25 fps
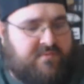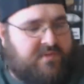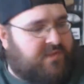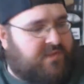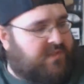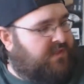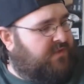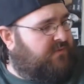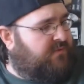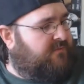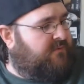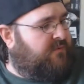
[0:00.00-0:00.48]

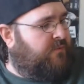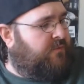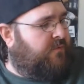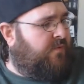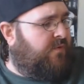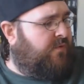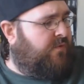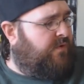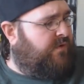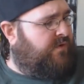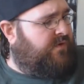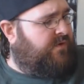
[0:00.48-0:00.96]
label's a little
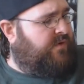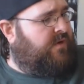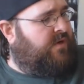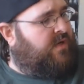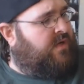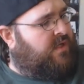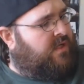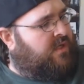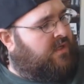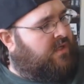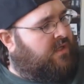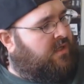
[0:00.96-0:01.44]
bit worn,
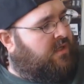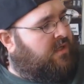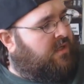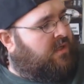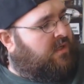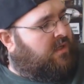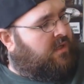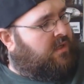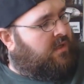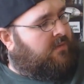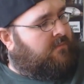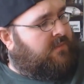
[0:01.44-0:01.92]

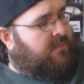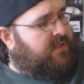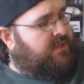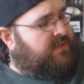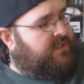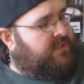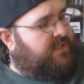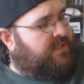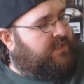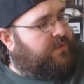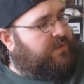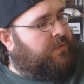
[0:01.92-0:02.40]

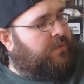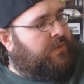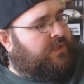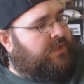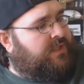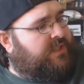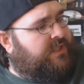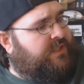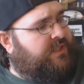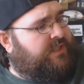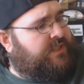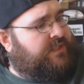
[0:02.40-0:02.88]
but that's
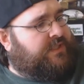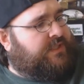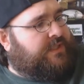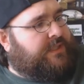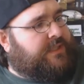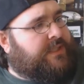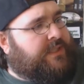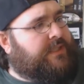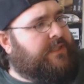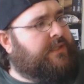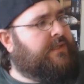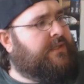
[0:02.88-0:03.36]
what it
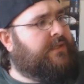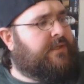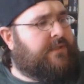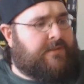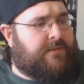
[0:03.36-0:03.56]
is.